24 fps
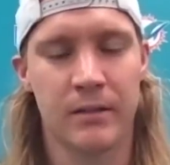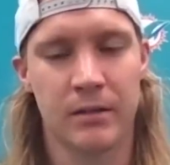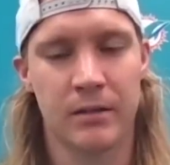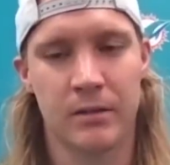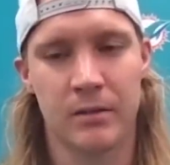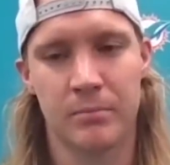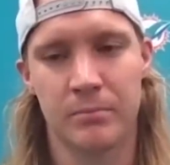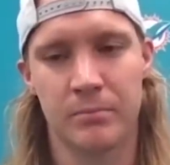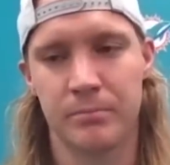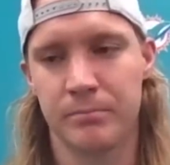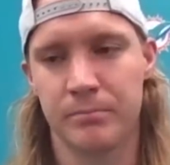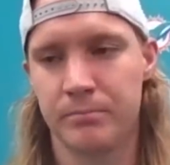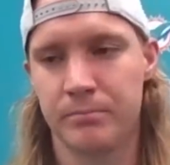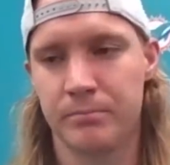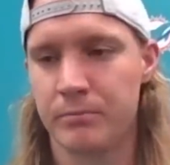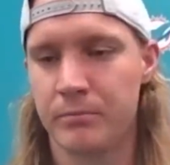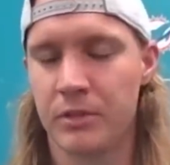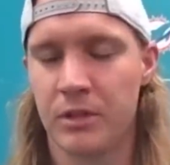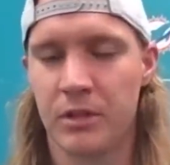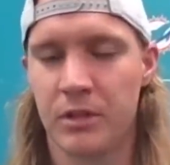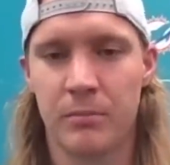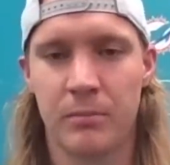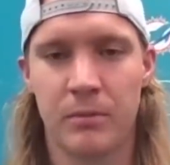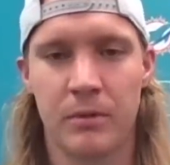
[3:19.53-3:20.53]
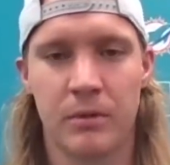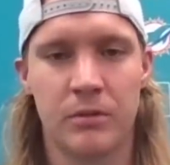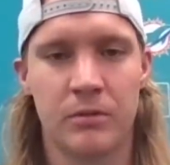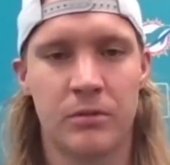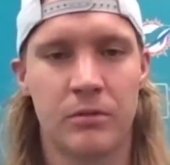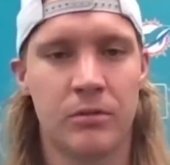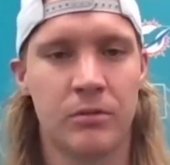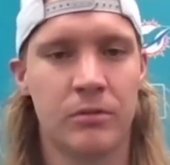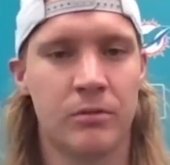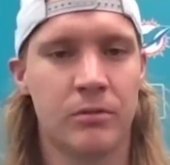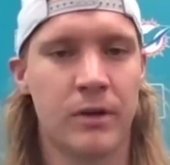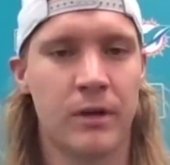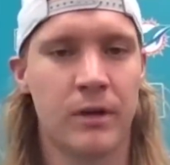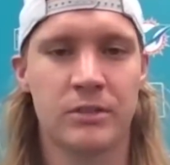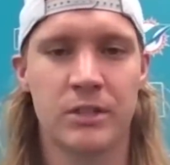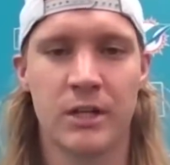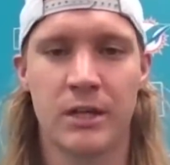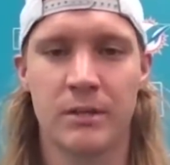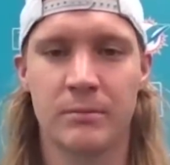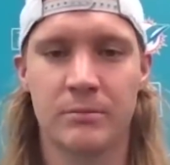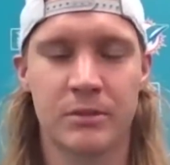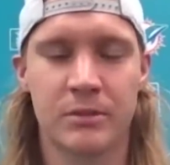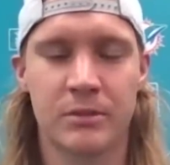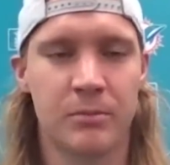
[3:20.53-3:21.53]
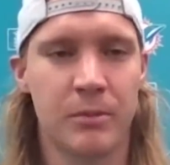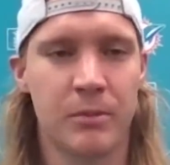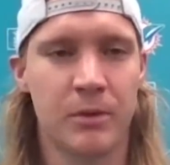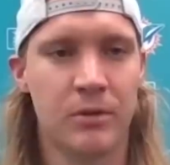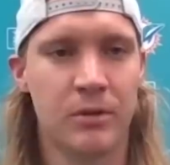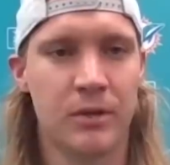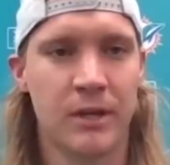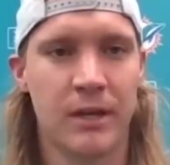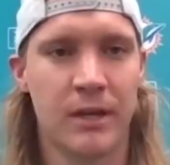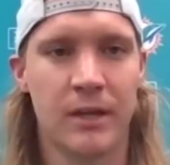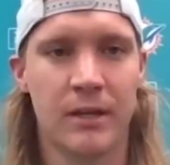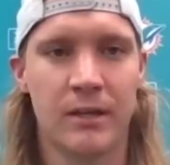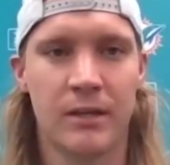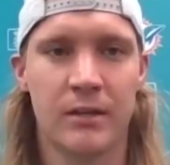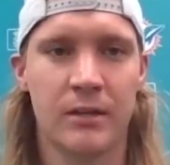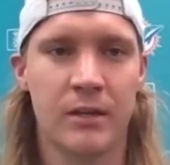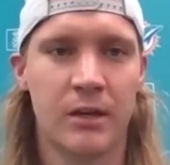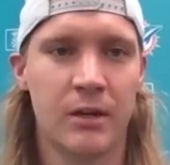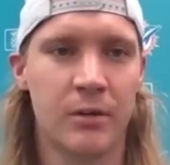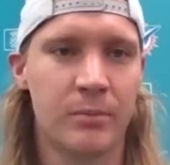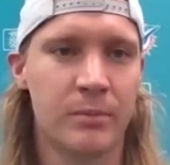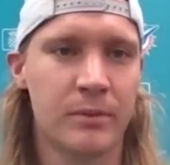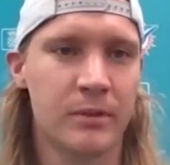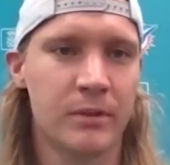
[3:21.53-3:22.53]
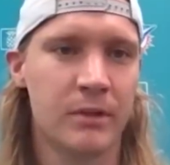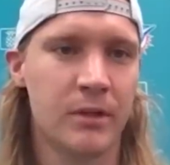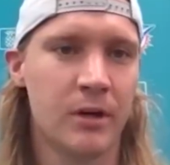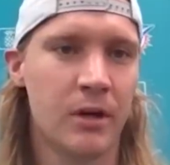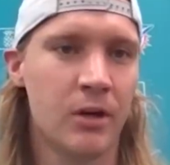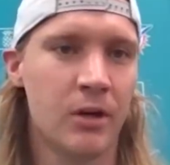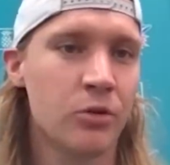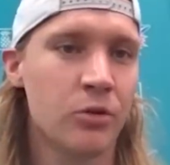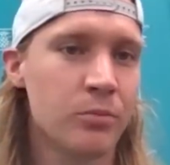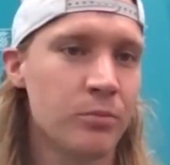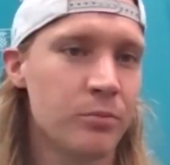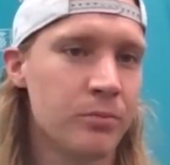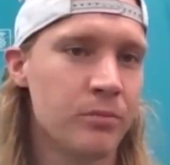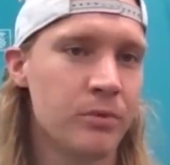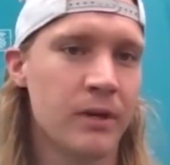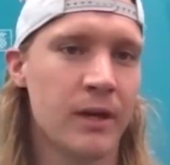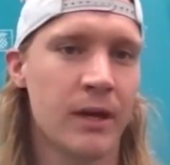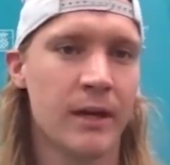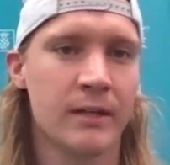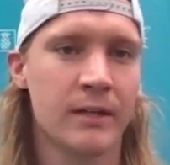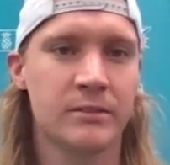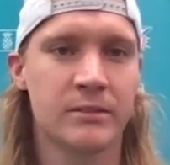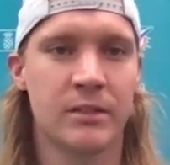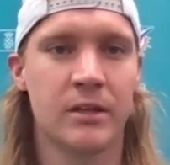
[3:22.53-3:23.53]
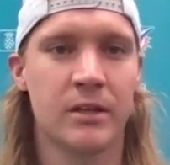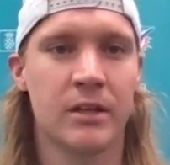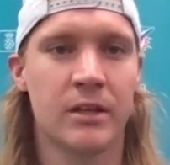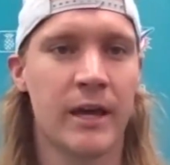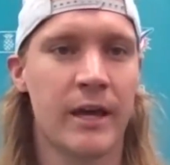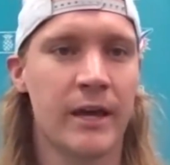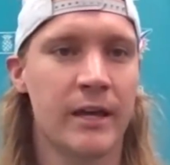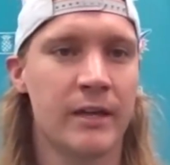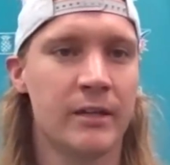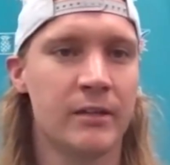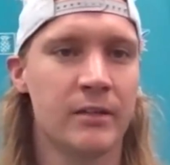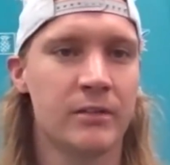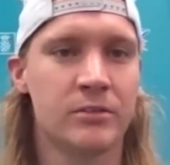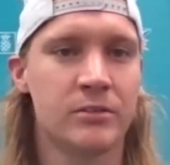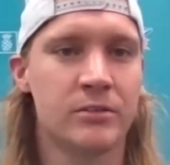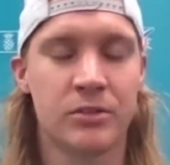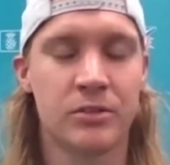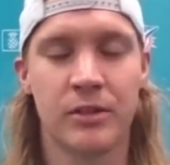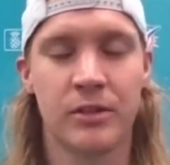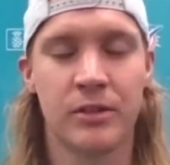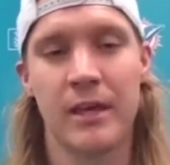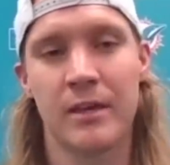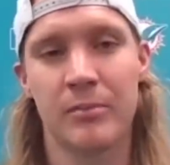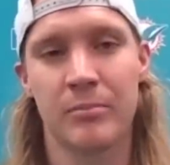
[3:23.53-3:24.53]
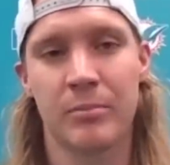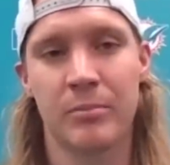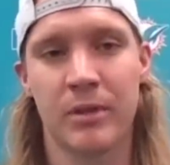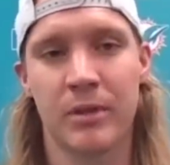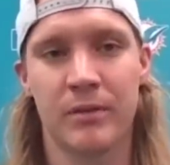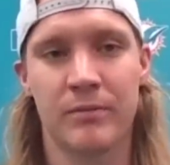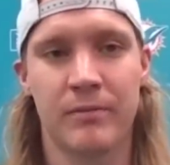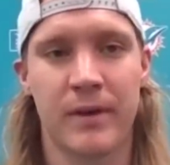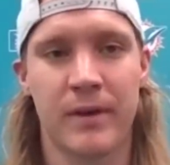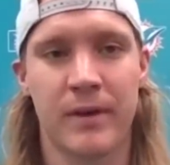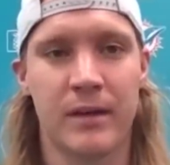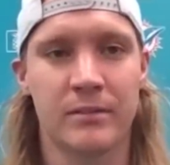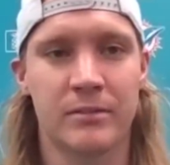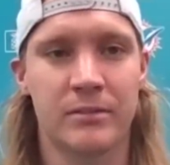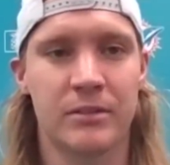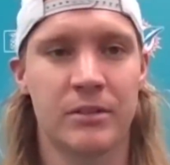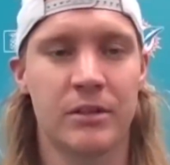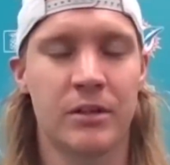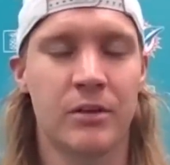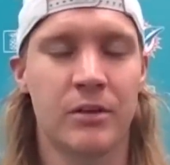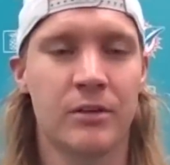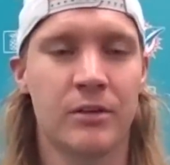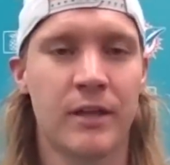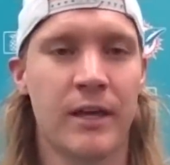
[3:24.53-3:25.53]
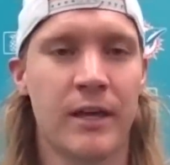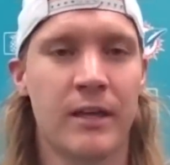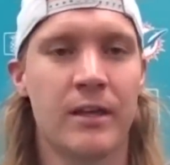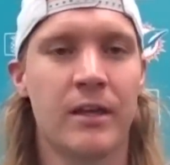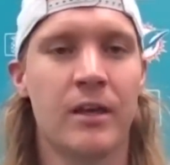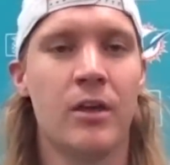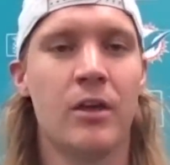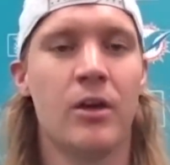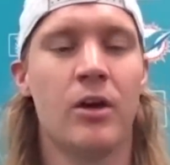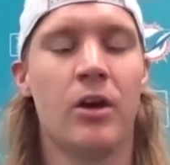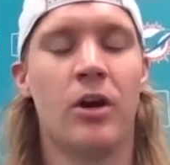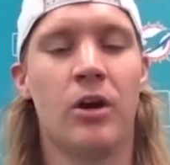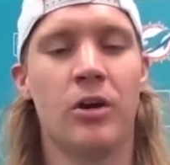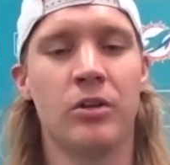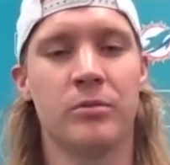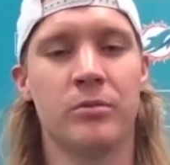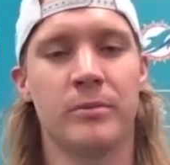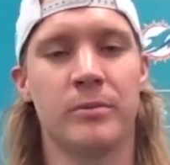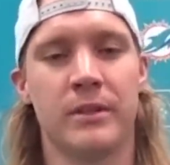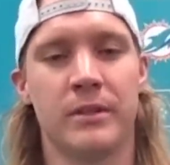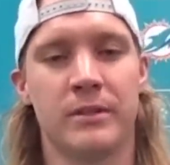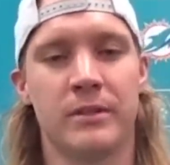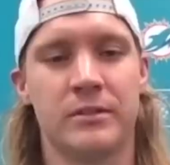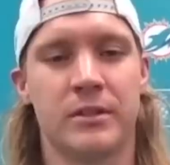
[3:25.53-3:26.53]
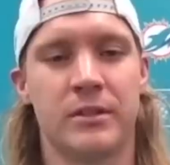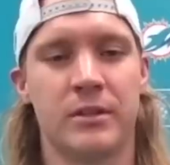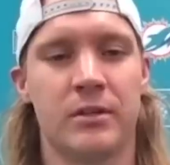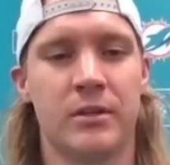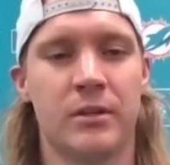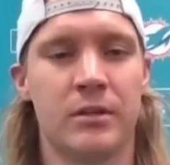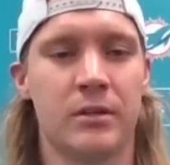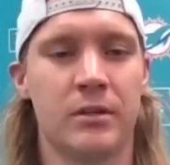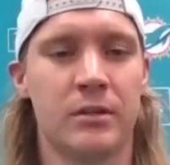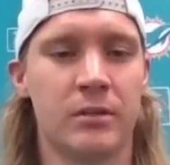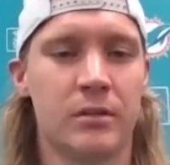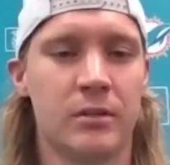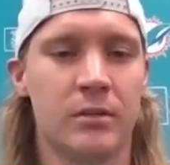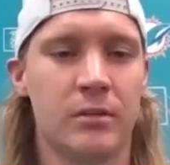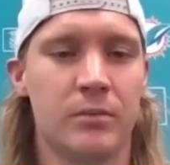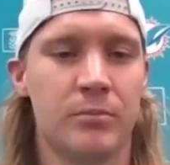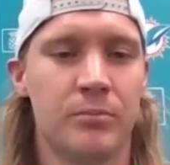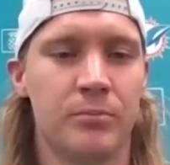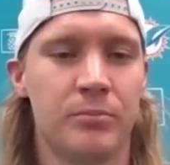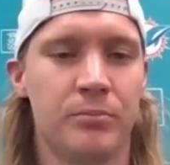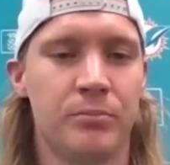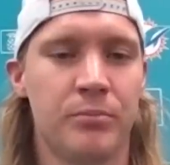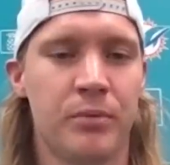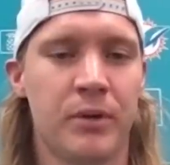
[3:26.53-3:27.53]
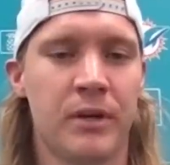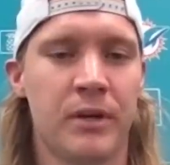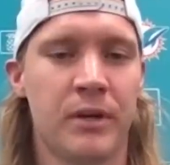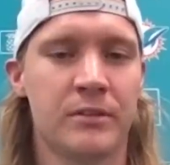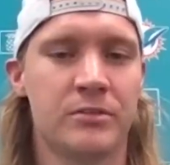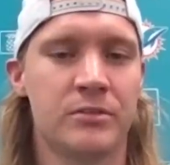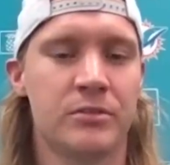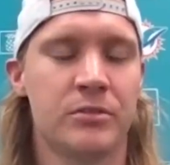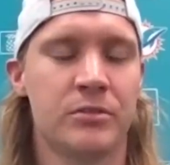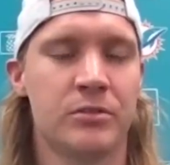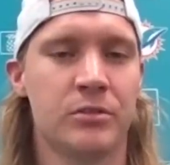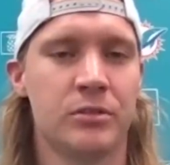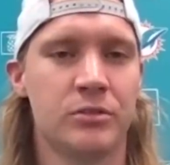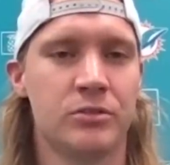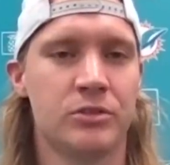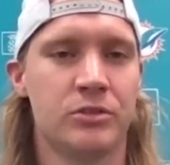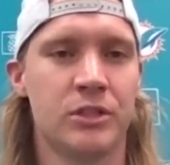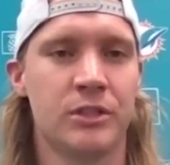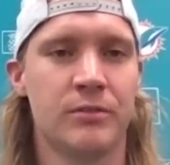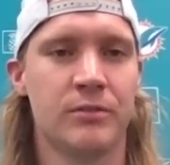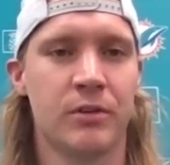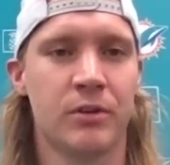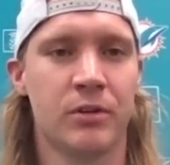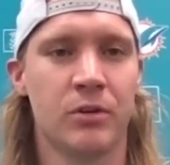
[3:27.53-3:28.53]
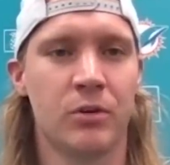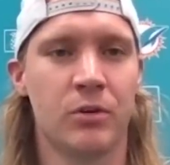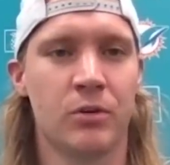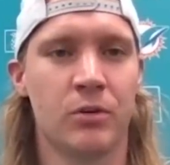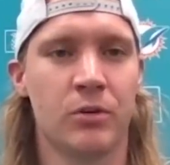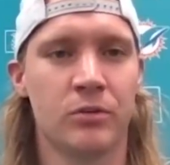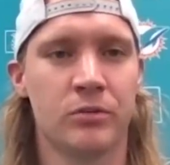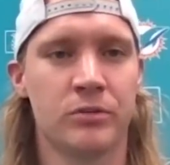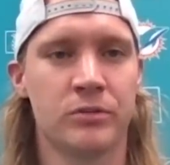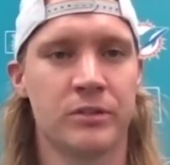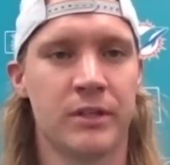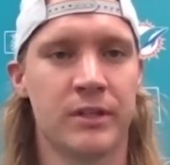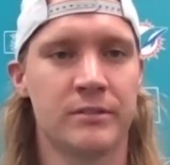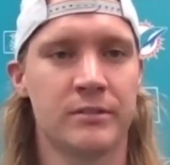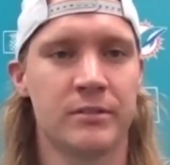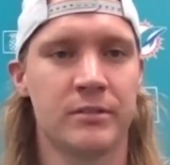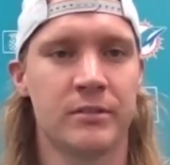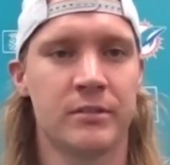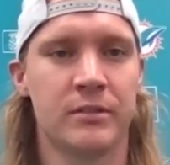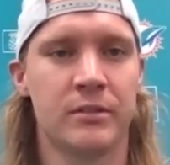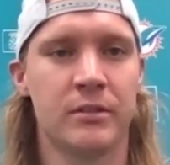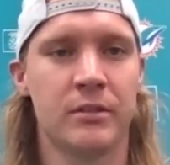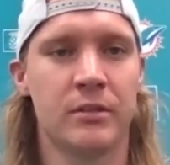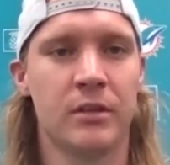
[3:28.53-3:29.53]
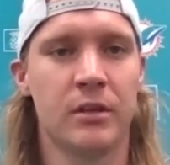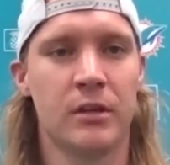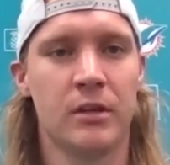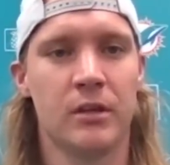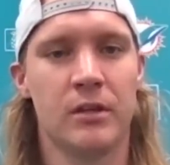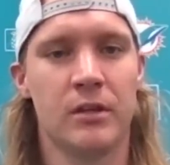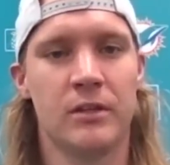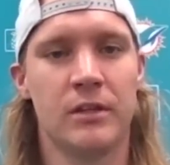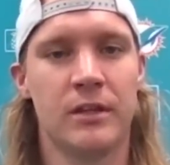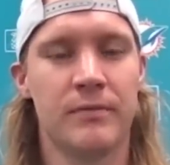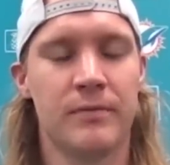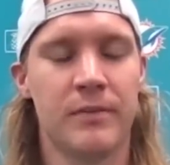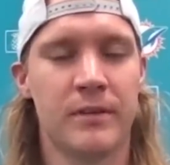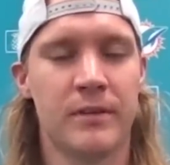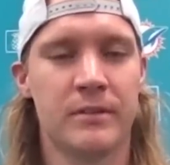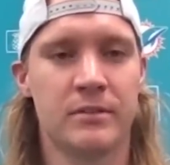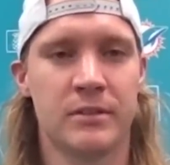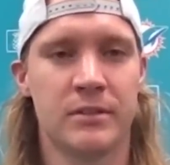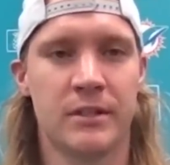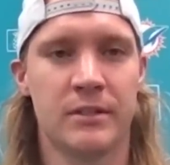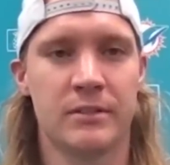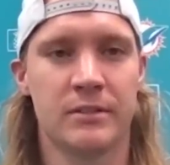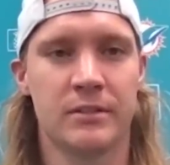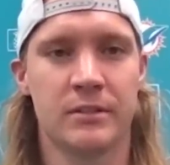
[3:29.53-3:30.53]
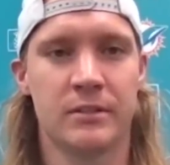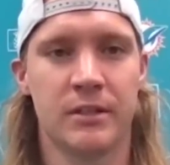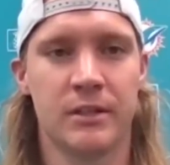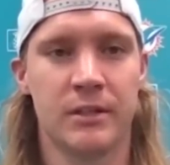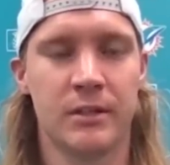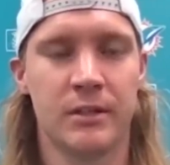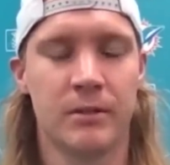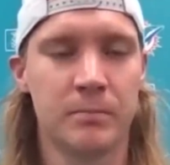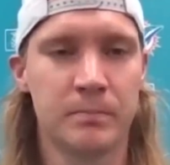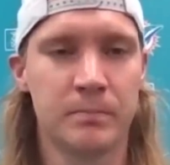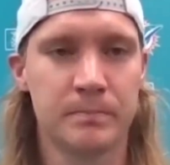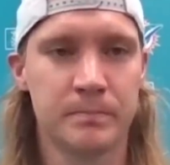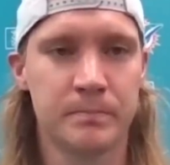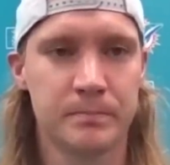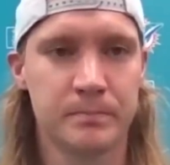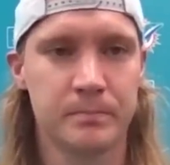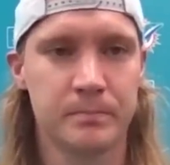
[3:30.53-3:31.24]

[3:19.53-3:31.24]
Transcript: Um, commu- do the right jobs communicating and helping other guys get aligned and so they can play fast you know and that ultimately is going to bring us to achieve our goals as a defense and as a team